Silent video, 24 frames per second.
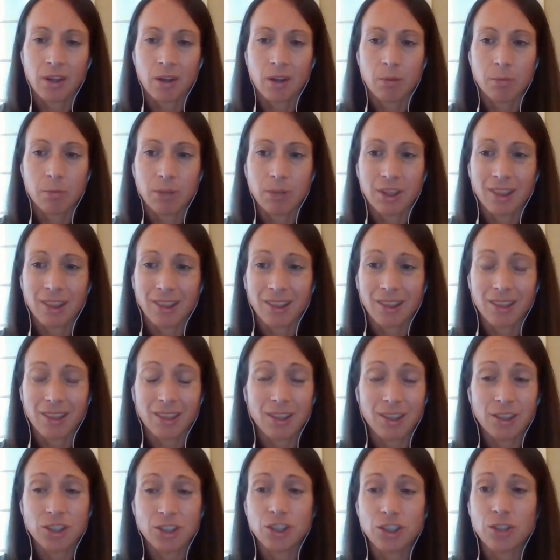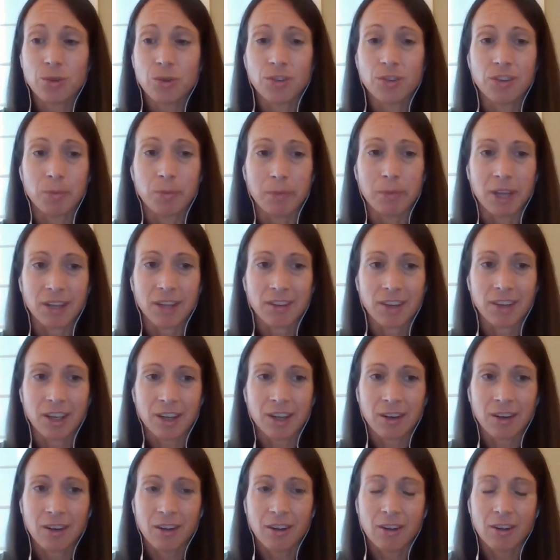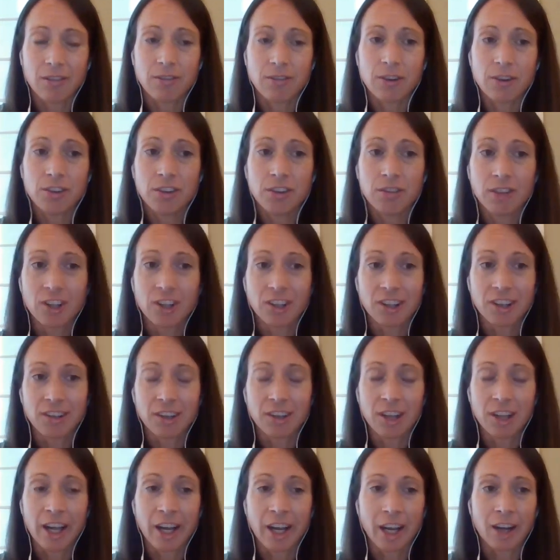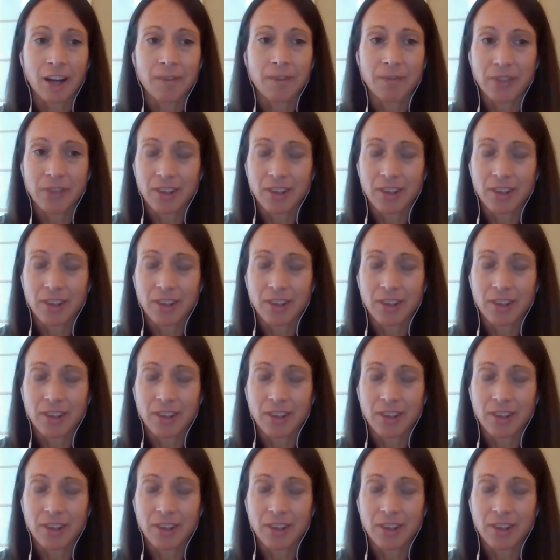But this shoe is amazing. First of all, it's light.